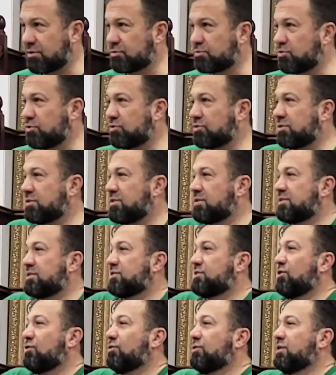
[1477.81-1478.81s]
because this
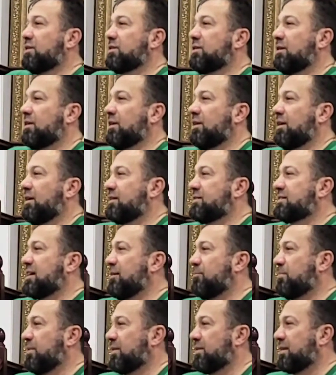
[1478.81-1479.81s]
is the only
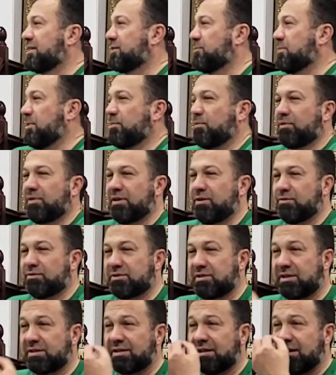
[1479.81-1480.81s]
example that the people that
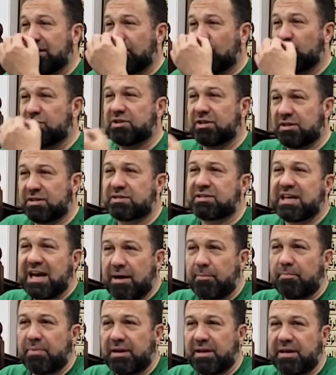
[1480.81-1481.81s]
use it, which is
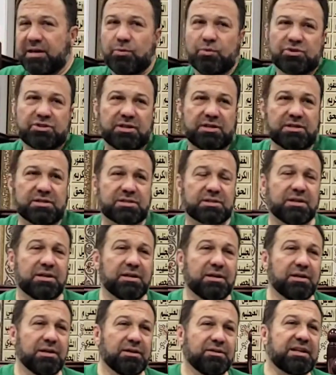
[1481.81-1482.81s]
gambling, which is
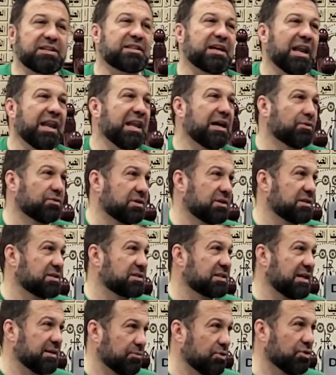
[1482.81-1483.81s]
not allowed in
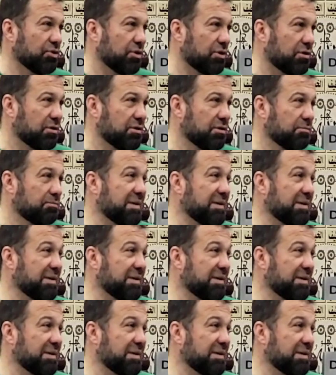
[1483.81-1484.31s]
Islam, you know.